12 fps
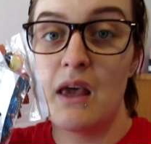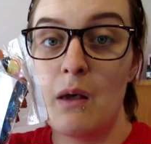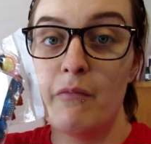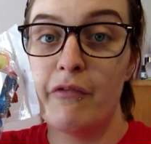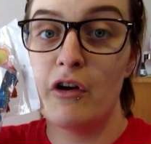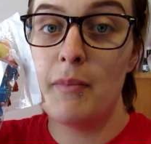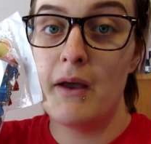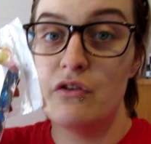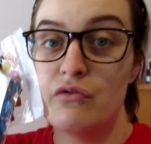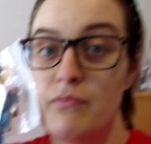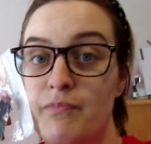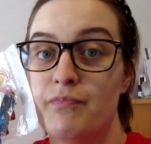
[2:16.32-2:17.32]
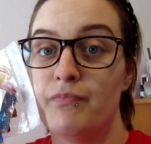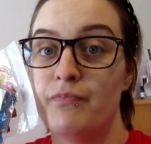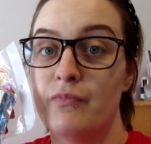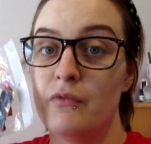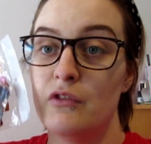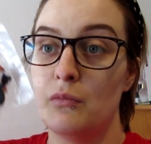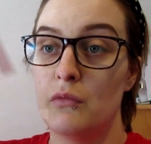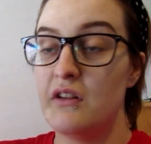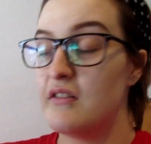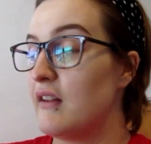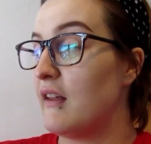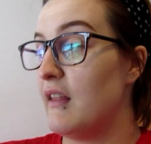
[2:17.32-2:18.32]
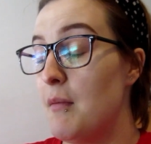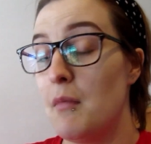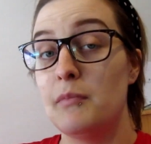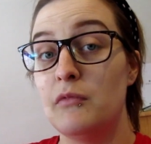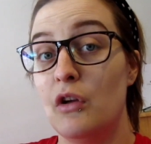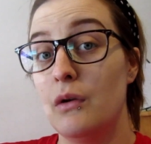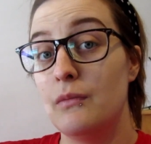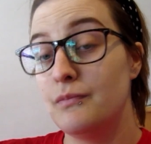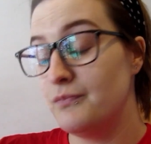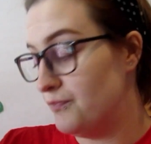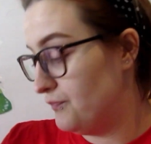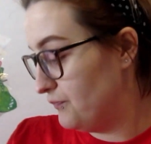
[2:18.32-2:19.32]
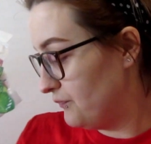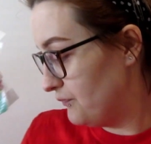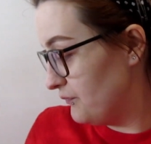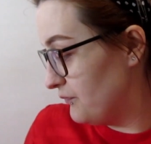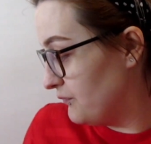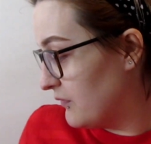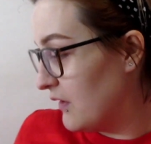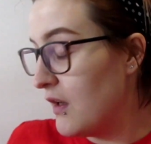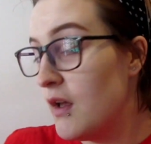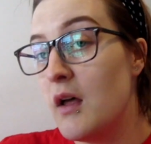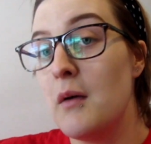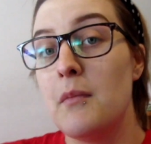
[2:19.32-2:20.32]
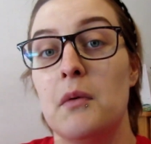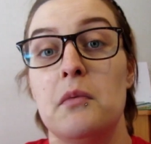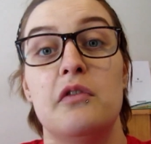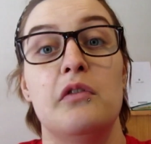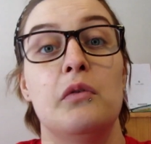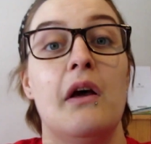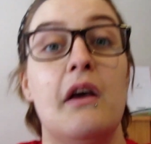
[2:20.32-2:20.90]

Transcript: came for our bedroom so I'm going to stick them up too. But it was so